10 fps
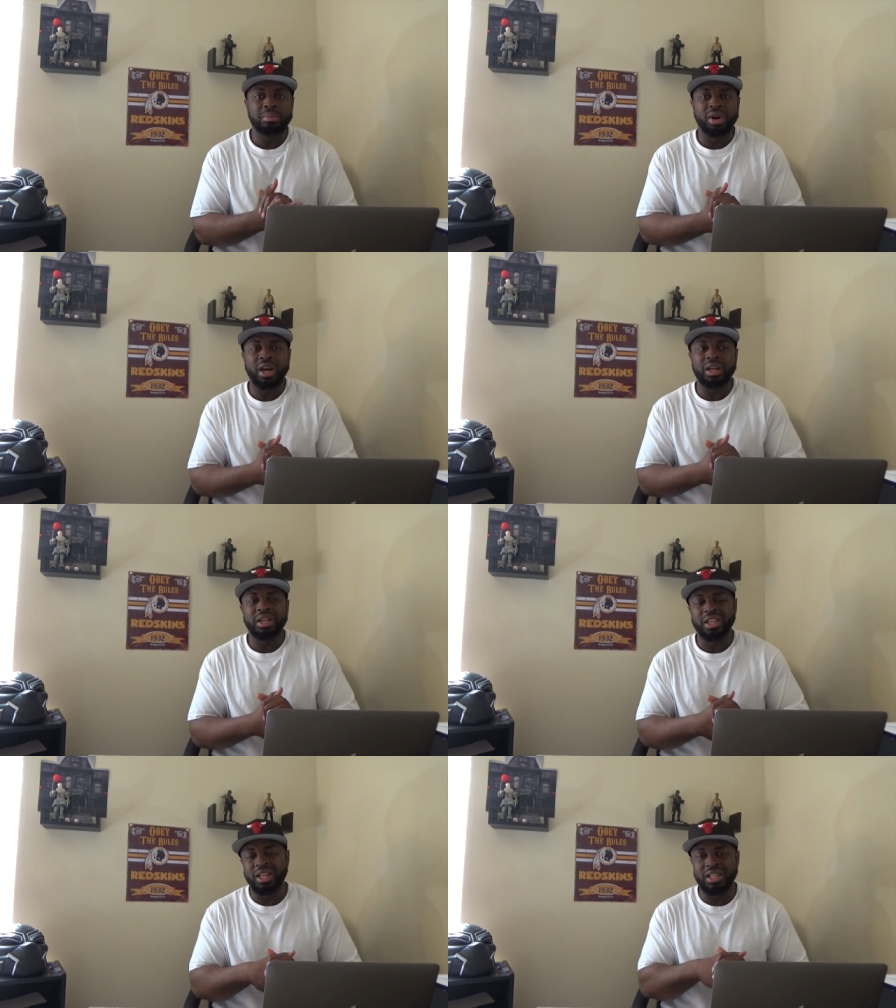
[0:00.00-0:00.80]
But
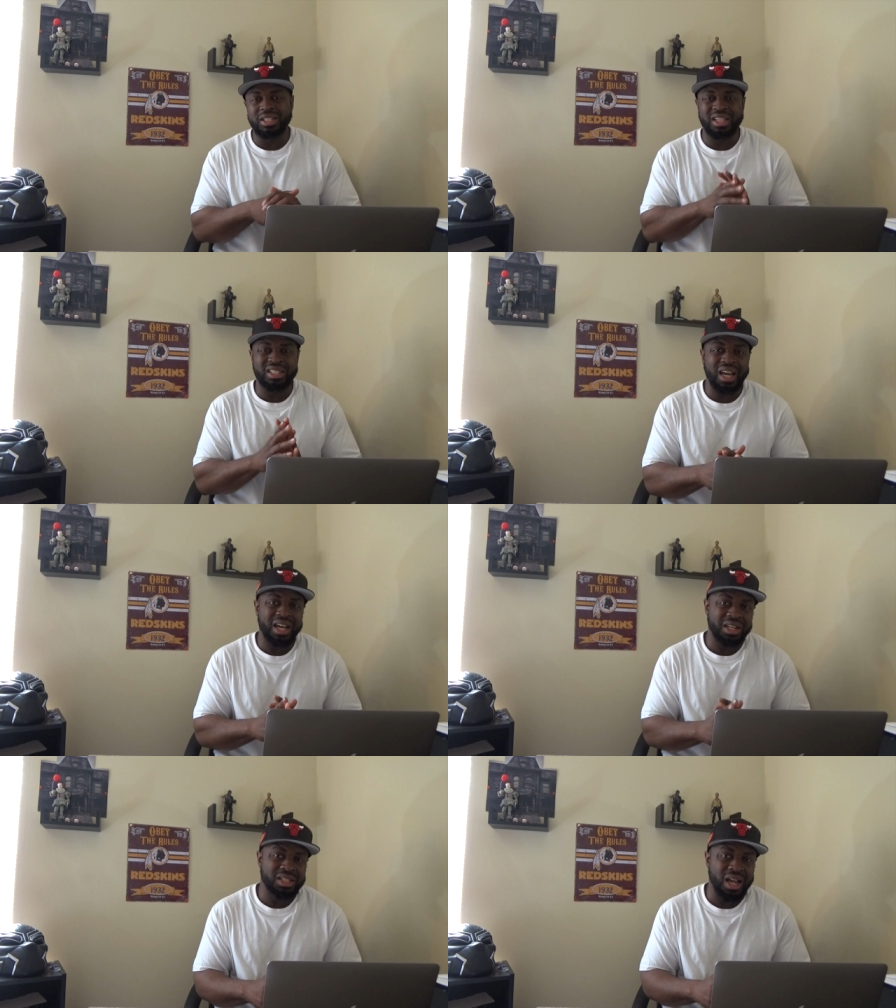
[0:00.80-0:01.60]
again, this is an
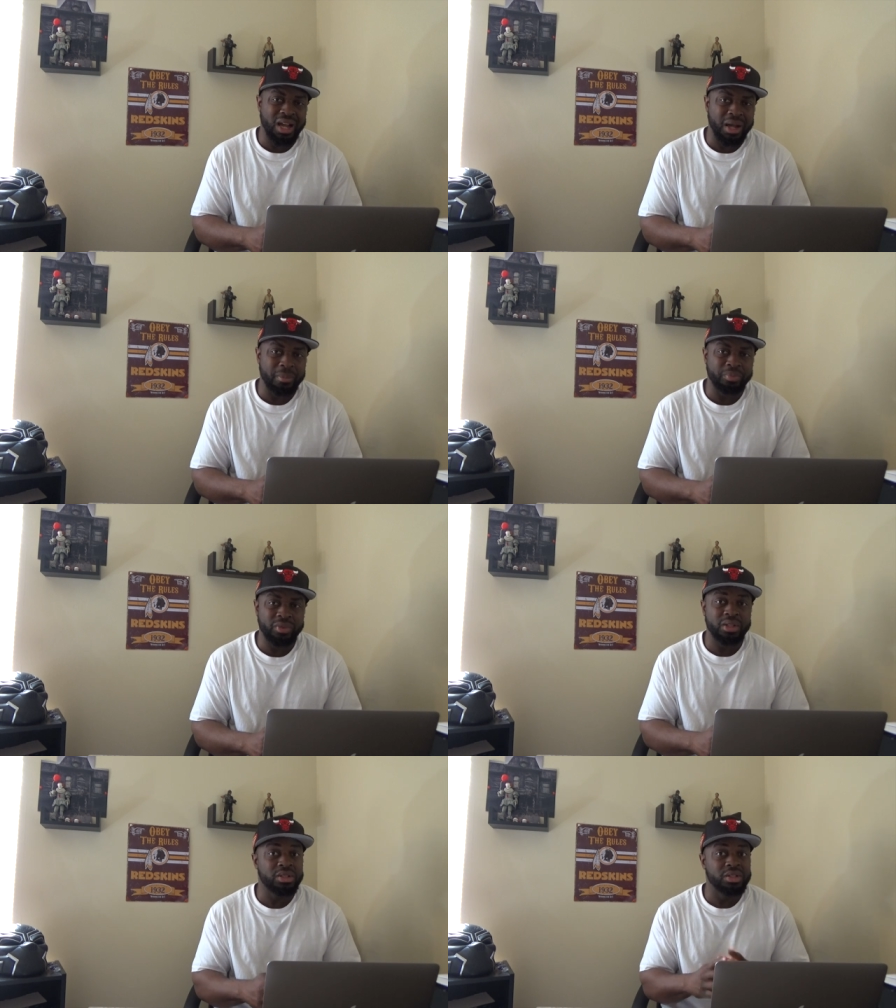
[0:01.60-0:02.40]
exciting time
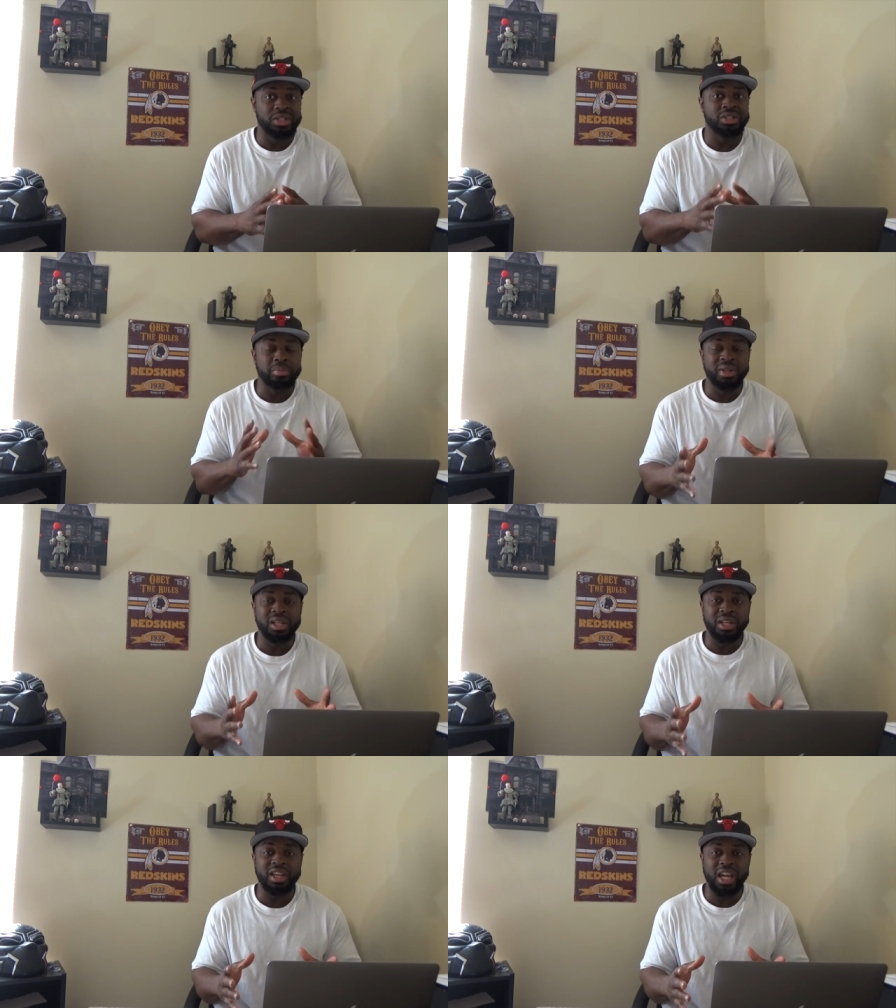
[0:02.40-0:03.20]
just to
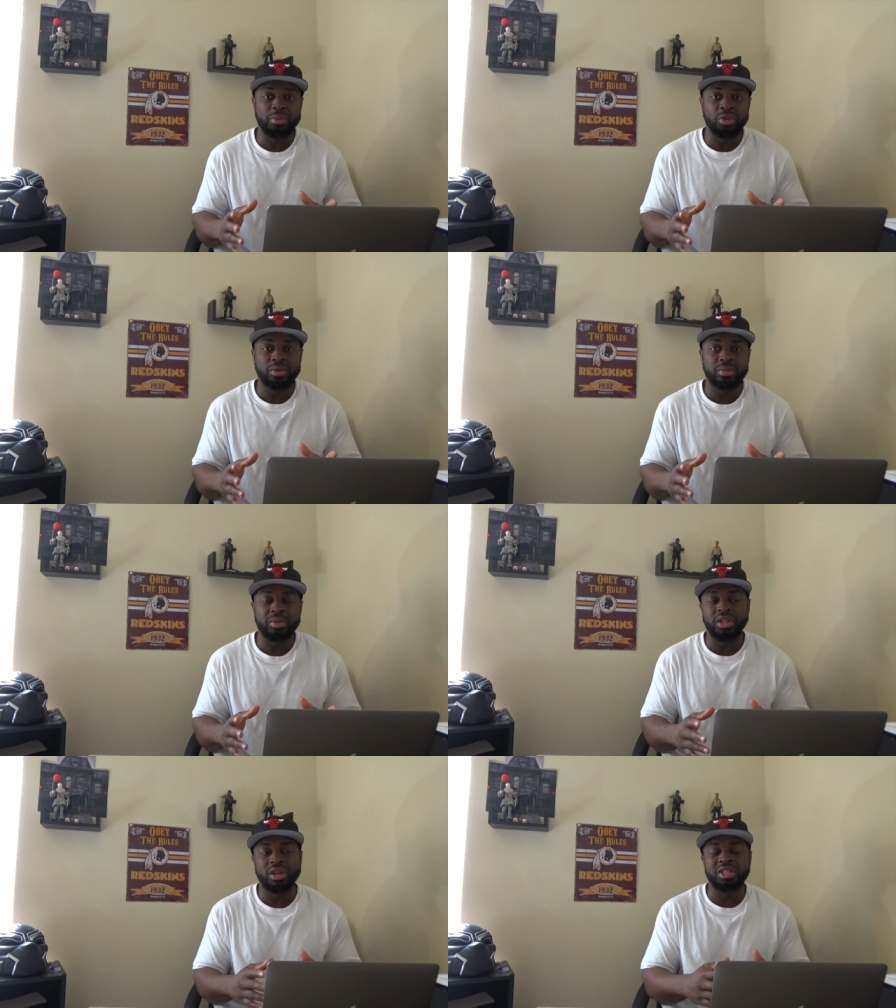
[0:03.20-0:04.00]
be a gamer
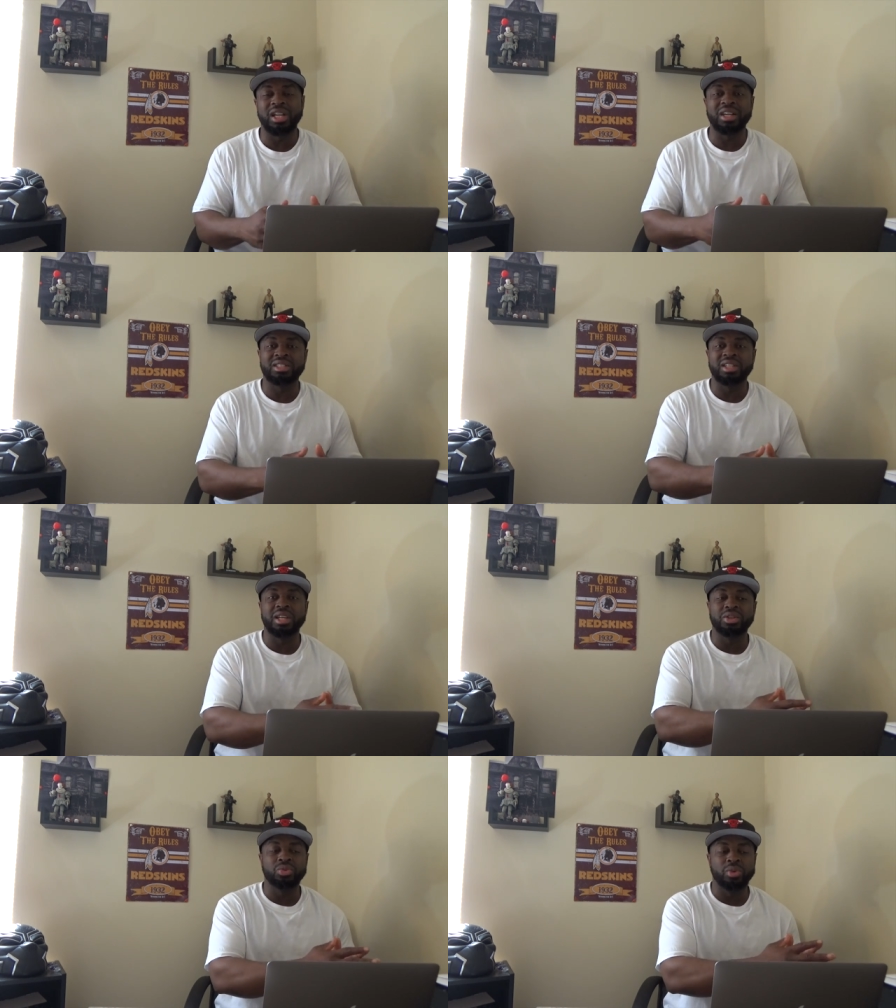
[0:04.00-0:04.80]
because, like I
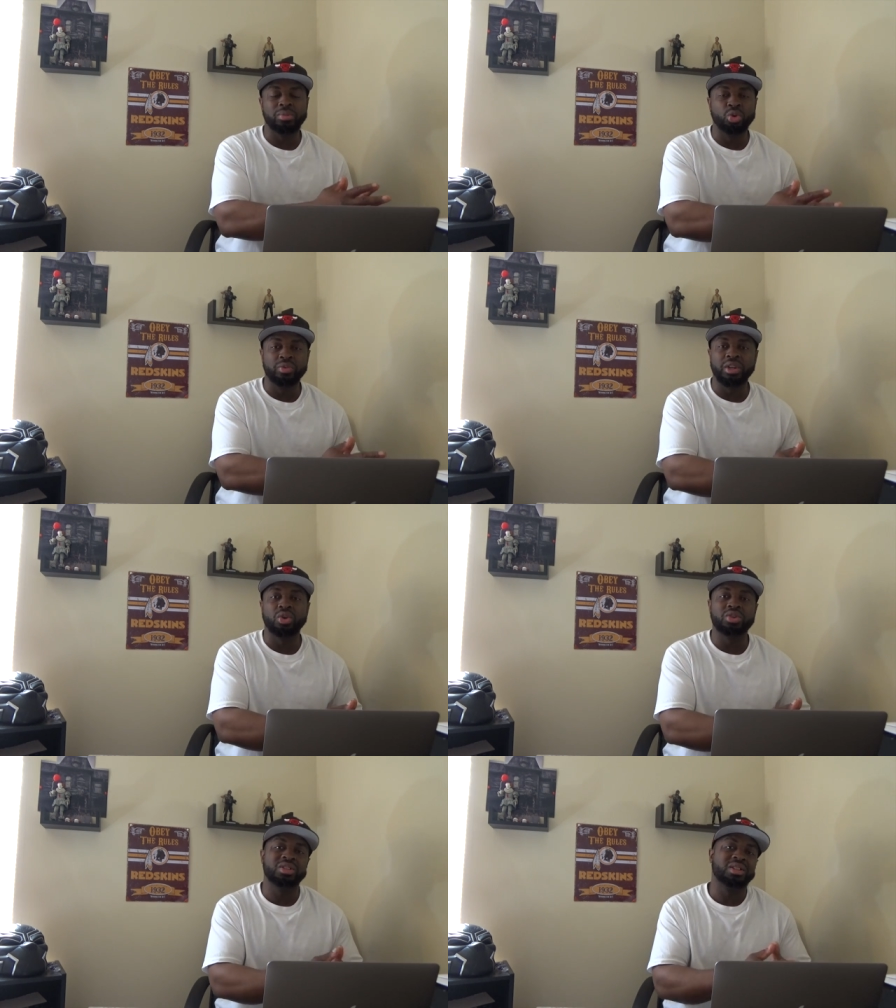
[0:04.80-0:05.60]
said, we're moving
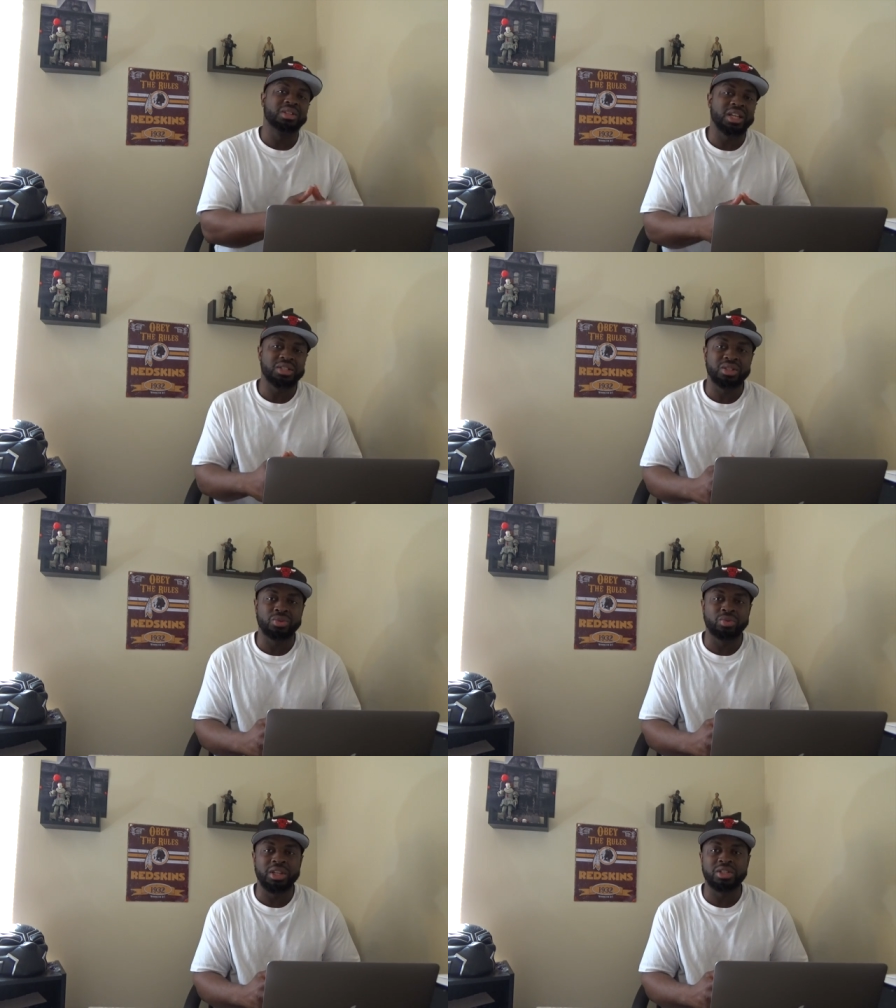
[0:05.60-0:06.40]
on to the next
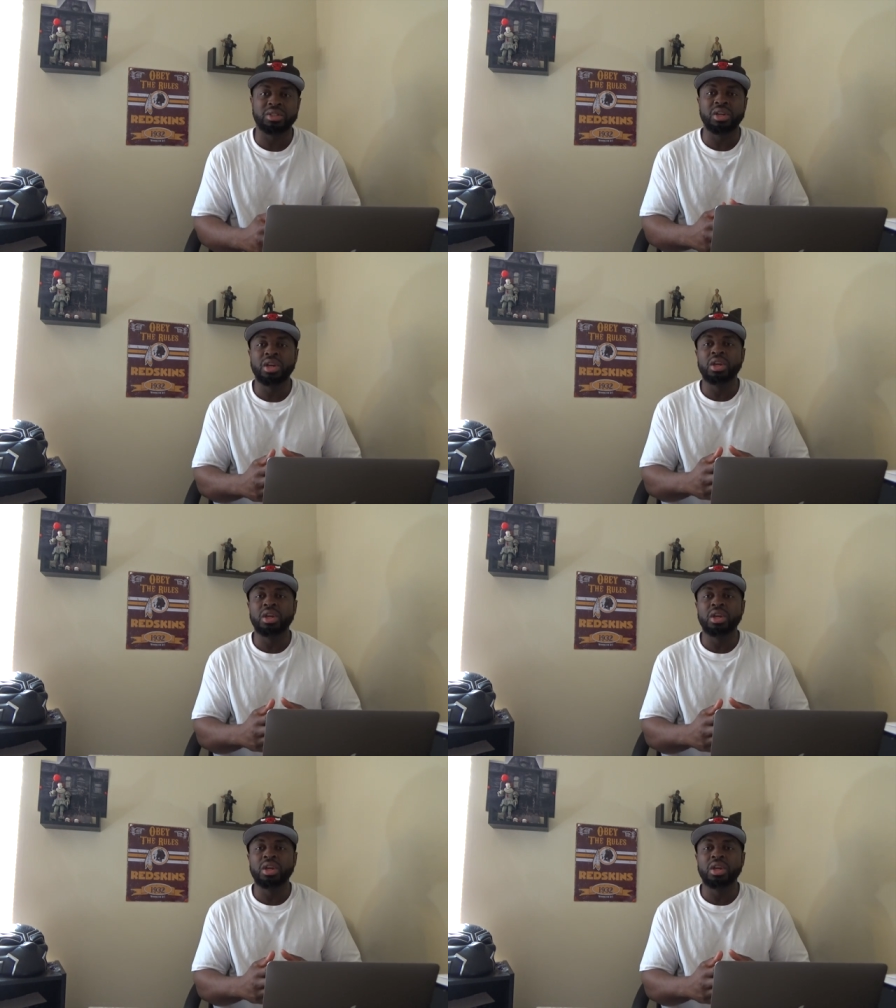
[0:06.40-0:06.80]
generation.